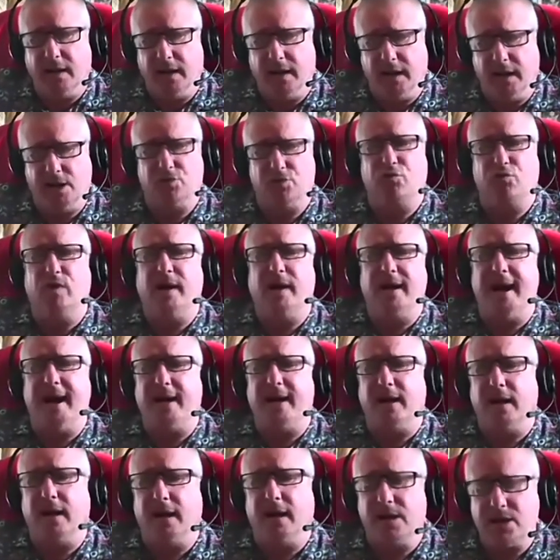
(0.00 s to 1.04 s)
is
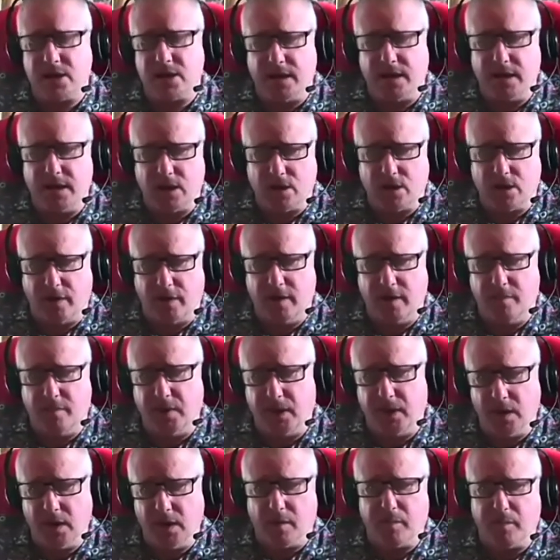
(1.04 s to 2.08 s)
relentlessly
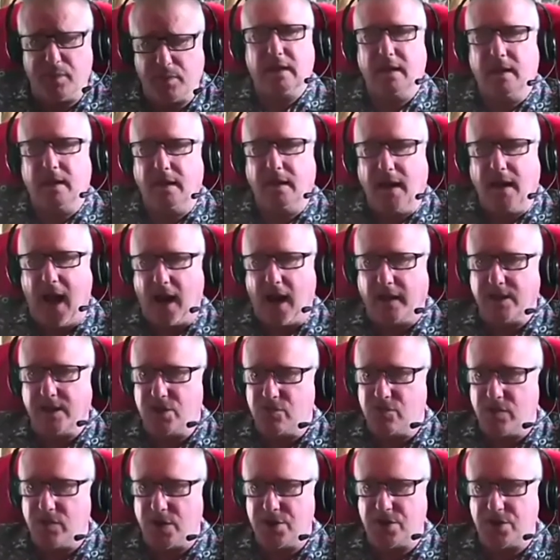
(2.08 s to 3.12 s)
creeping up. Alex
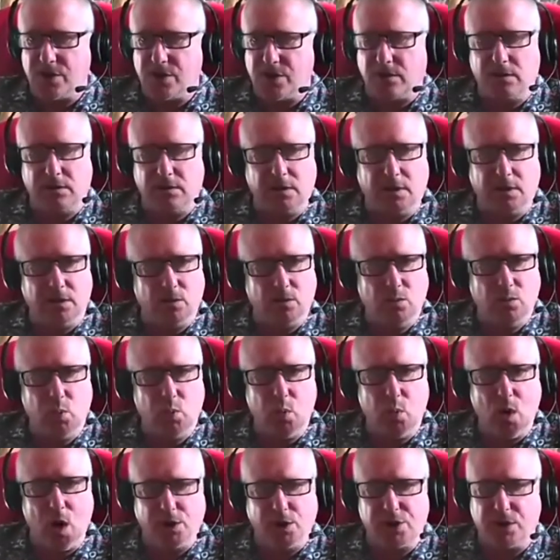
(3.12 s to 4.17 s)
Russell, who
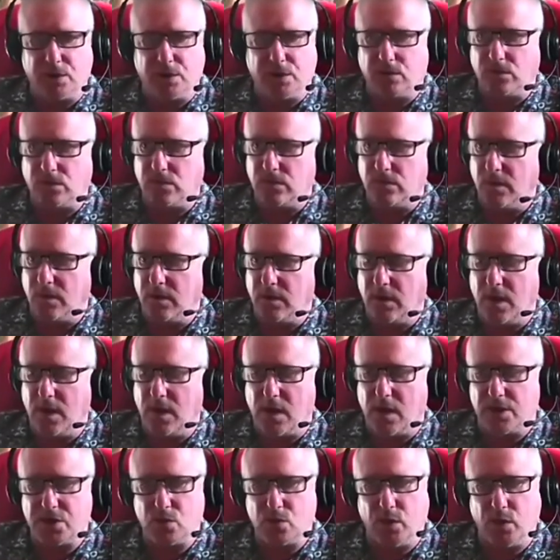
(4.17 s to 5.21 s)
until
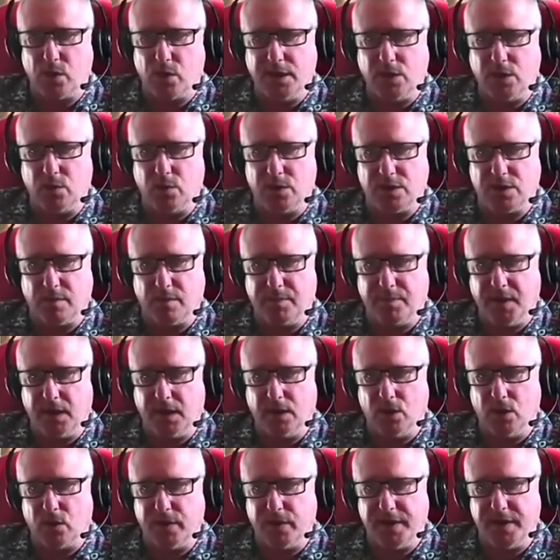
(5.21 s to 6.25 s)
last week was a big
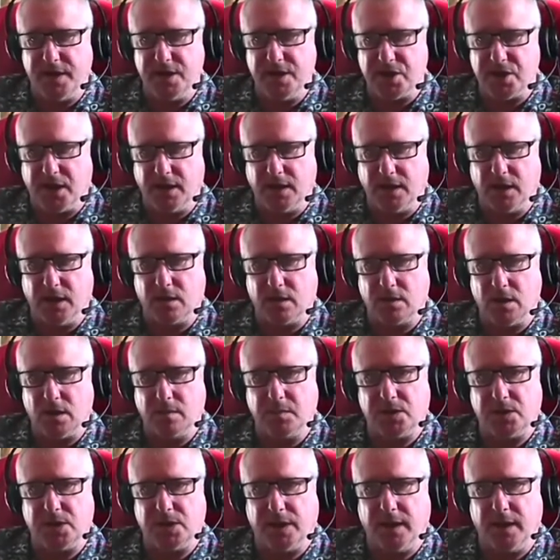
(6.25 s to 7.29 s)
noise in the Chrome
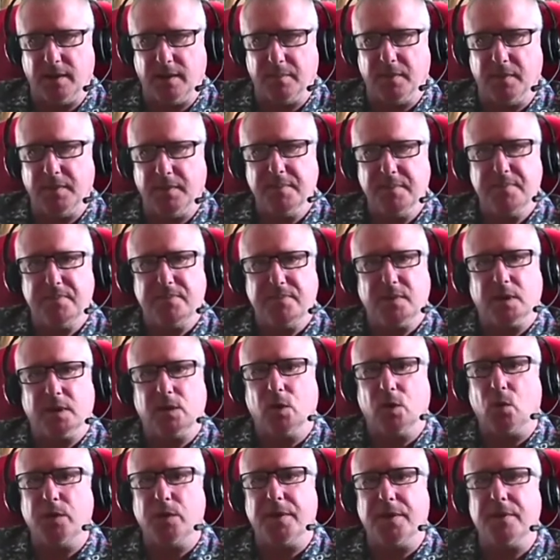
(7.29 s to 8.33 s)
team,
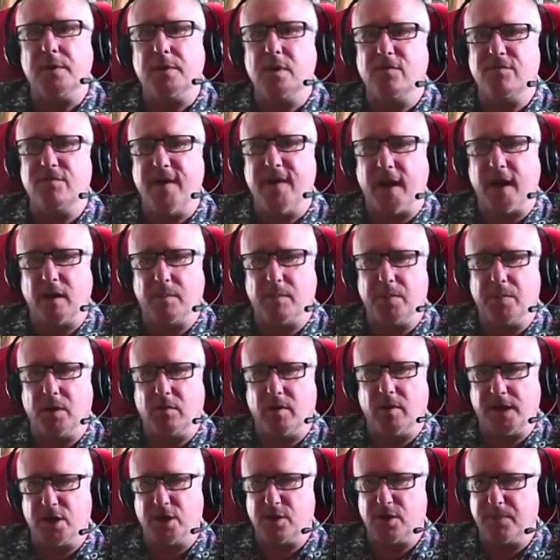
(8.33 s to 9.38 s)
called it the developer
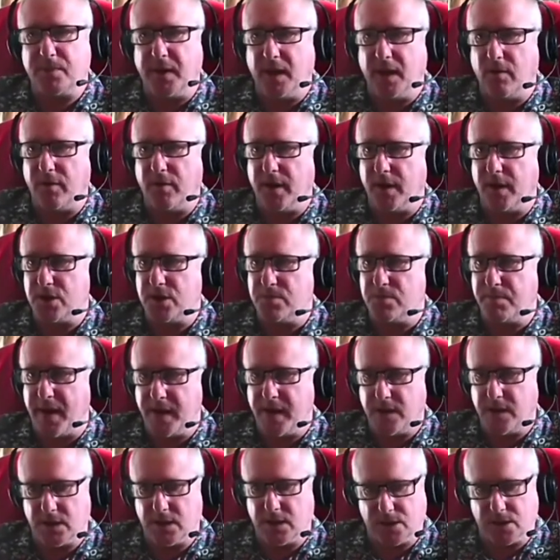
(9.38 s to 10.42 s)
experience
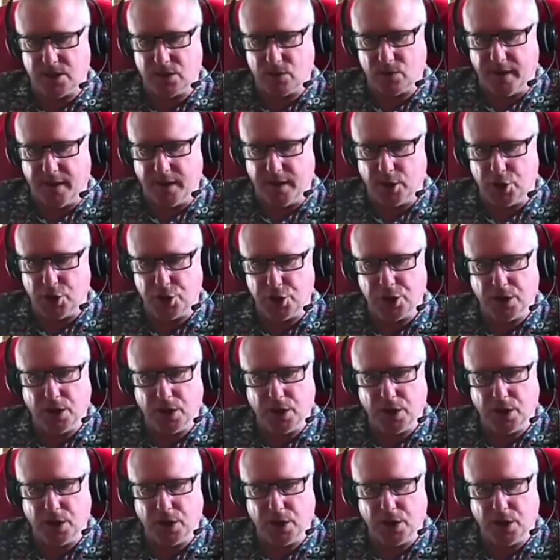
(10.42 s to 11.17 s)
bait and switch.